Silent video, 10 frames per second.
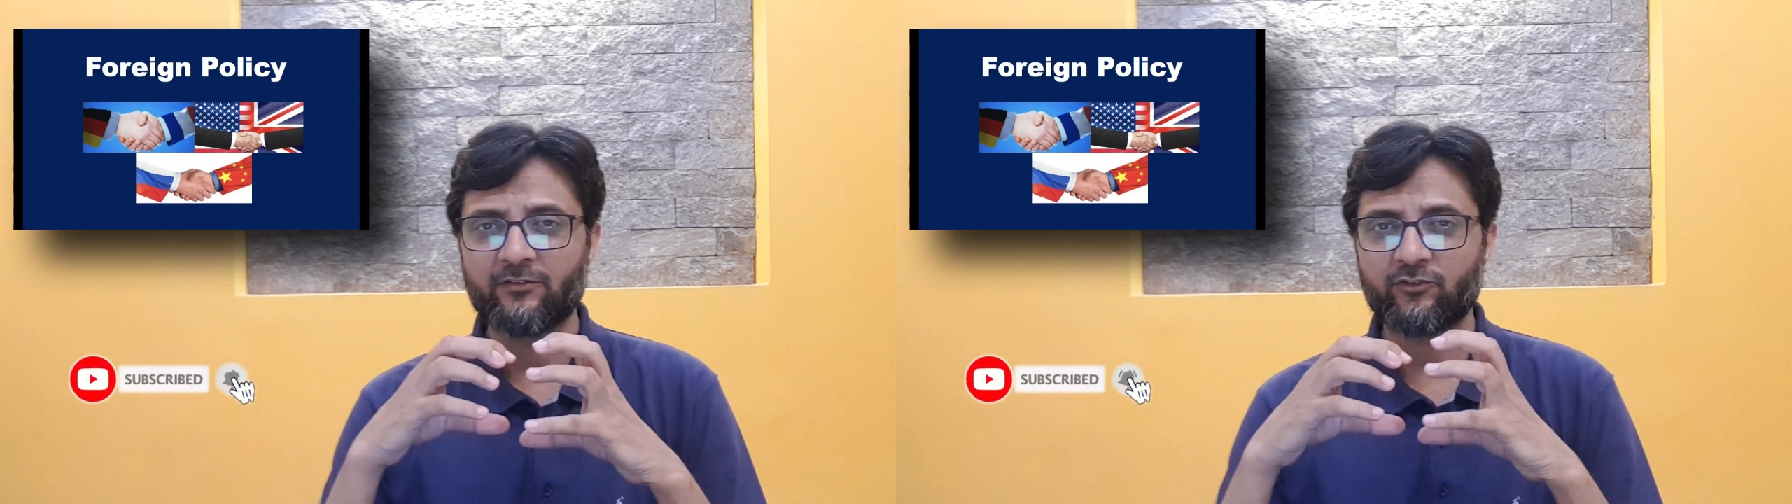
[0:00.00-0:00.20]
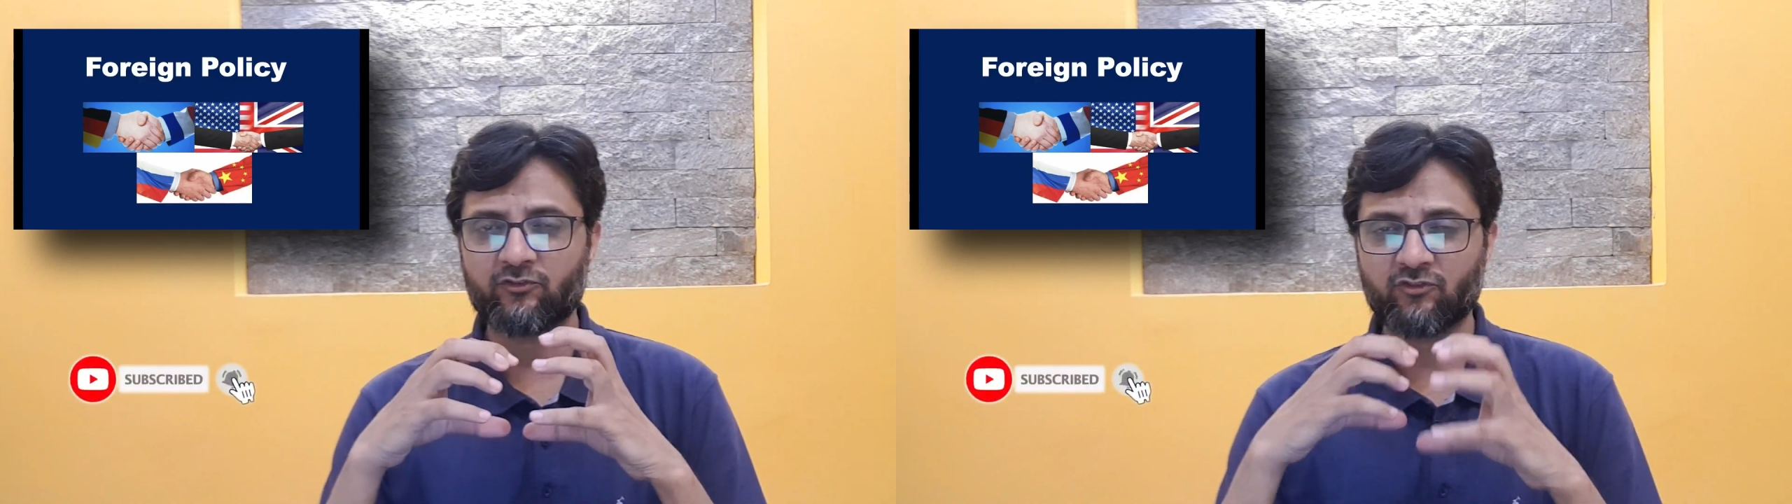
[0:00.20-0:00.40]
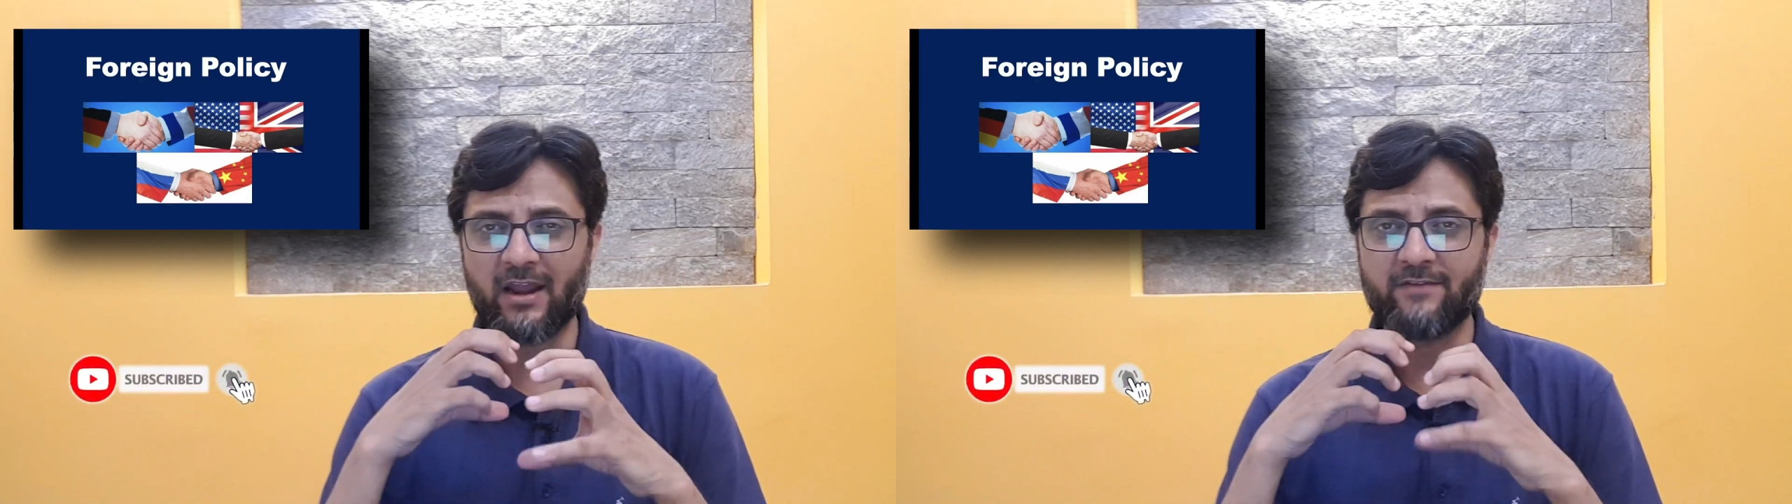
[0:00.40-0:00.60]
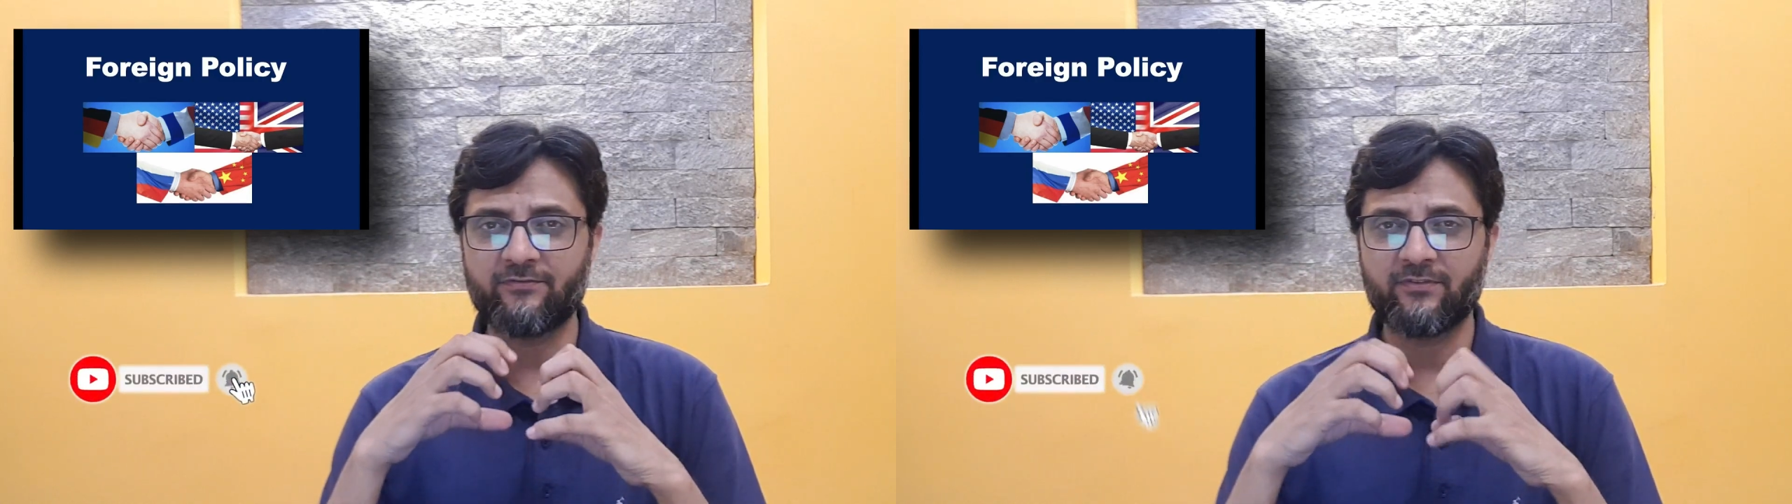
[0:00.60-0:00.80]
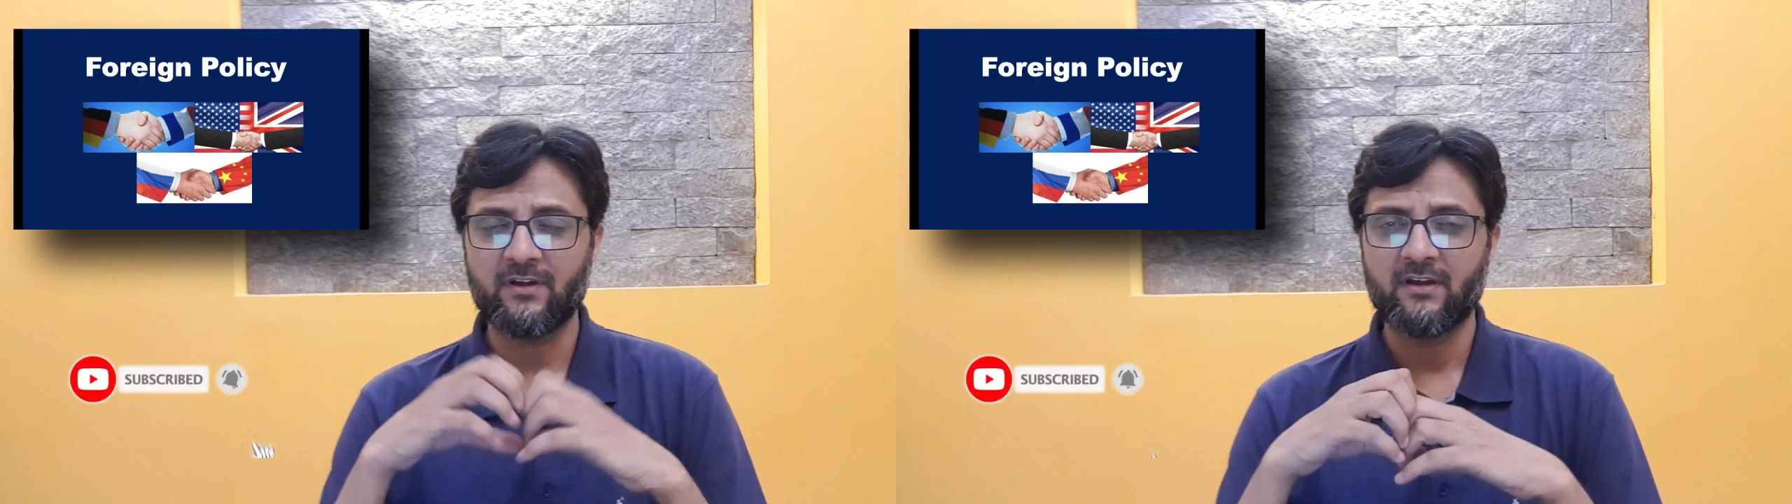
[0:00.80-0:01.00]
strife,